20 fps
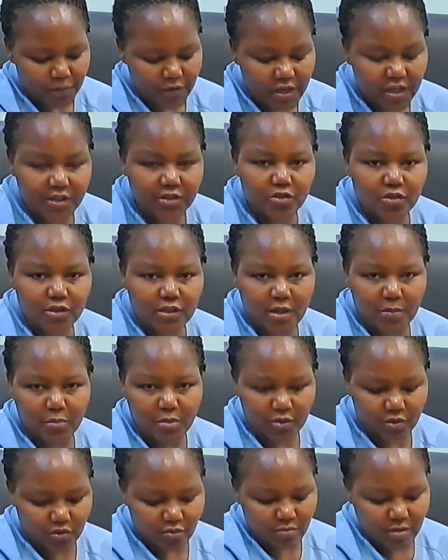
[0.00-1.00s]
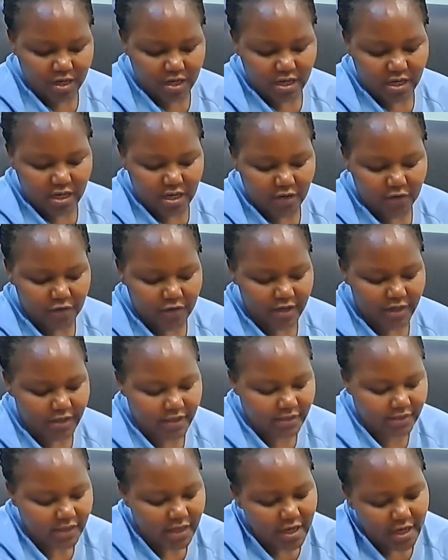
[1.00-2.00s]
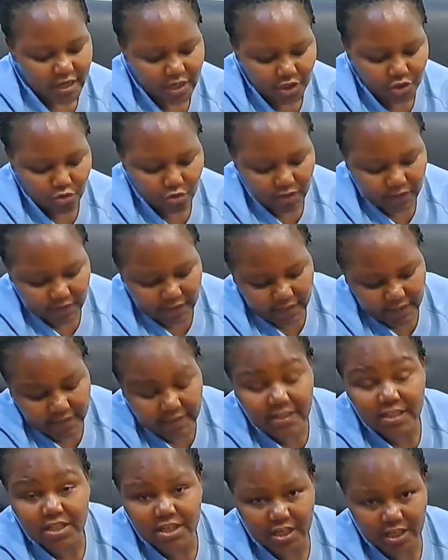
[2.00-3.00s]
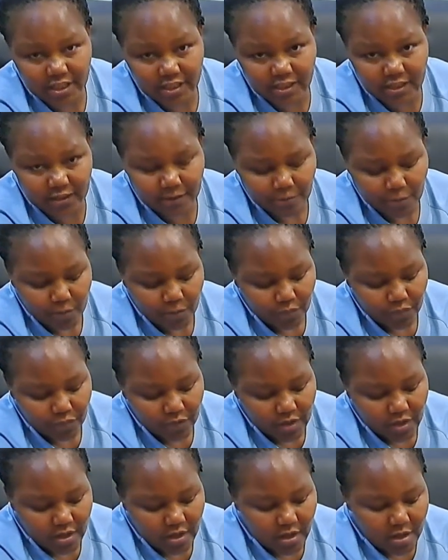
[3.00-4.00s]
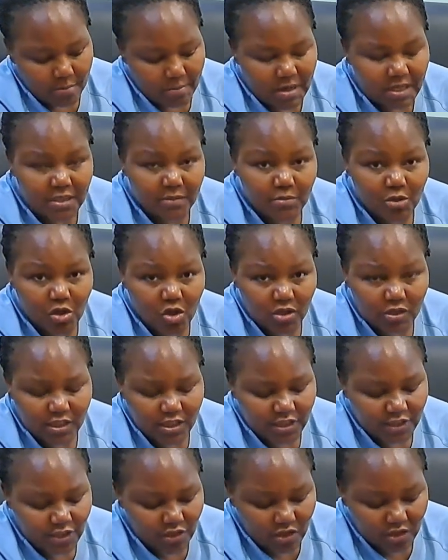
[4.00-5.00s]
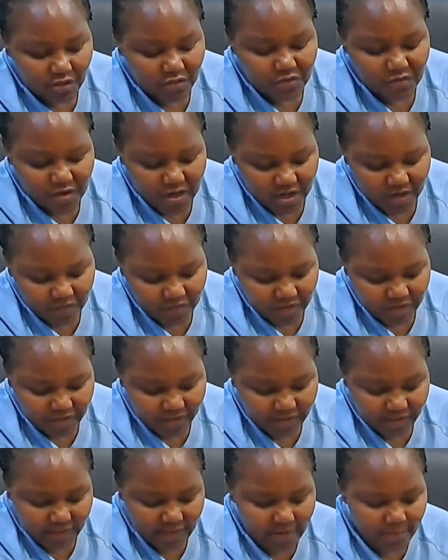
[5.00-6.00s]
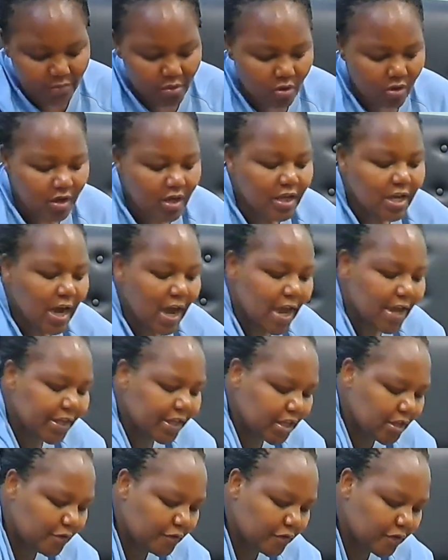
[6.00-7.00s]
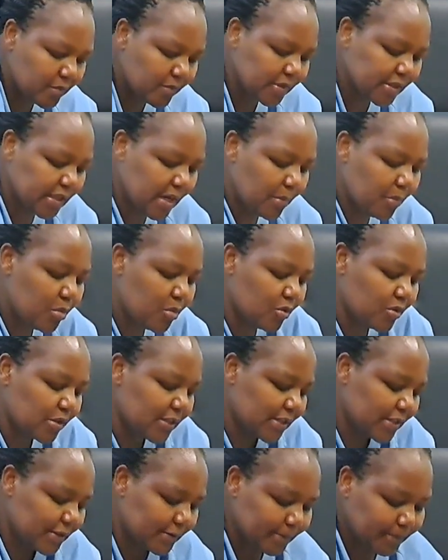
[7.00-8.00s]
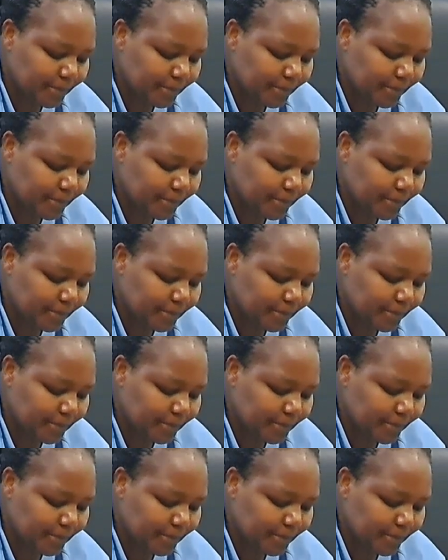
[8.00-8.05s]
It's not supposed to make a curve like this. He should sit straight. But because he's not very, very stable, I give him support.